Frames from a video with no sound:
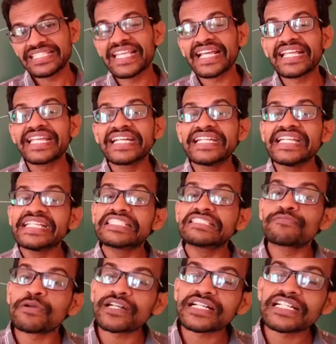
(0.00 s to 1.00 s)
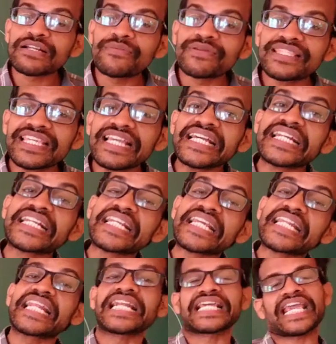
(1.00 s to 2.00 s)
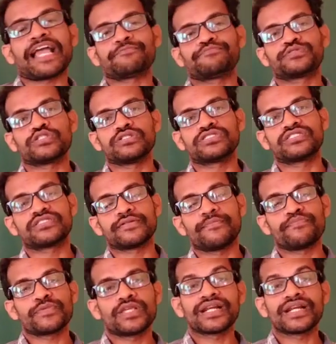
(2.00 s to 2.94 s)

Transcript: The kidney is protected by the renal capsules.